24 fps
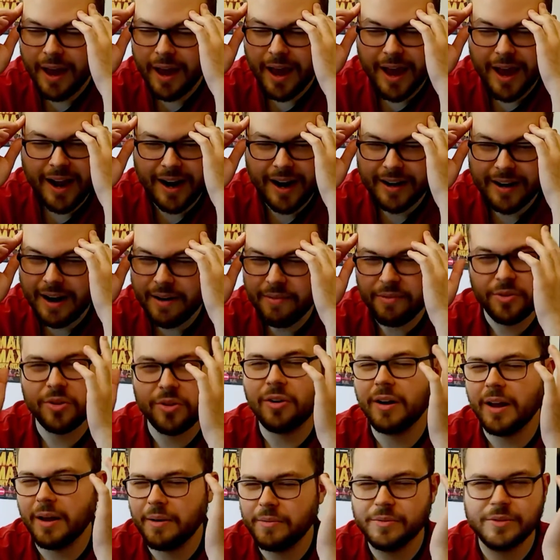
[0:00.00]
And I never
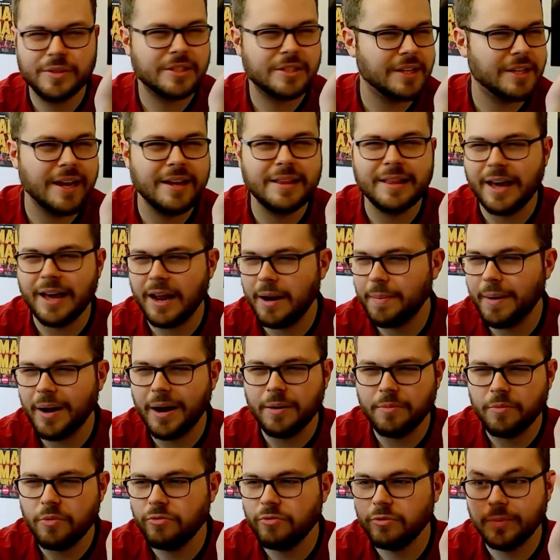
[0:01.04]
thought I would say that about a
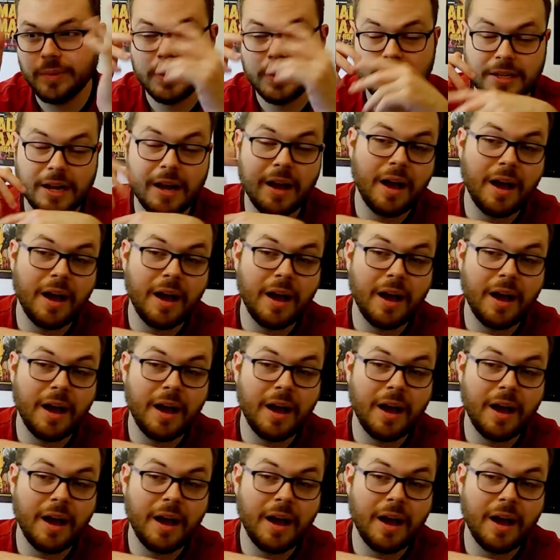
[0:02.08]
movie, because